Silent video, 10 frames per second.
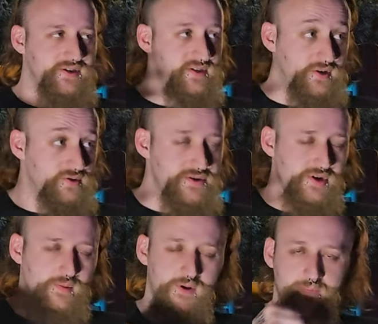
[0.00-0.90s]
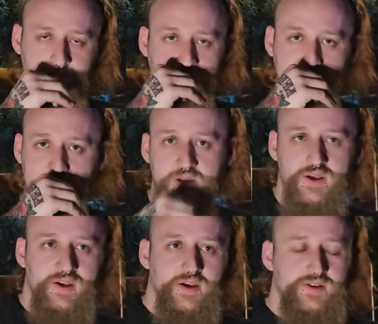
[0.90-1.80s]
as no doors are open.
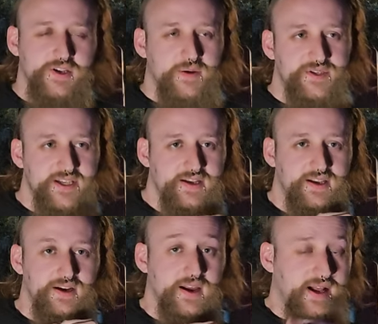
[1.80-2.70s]
So I'm sitting here.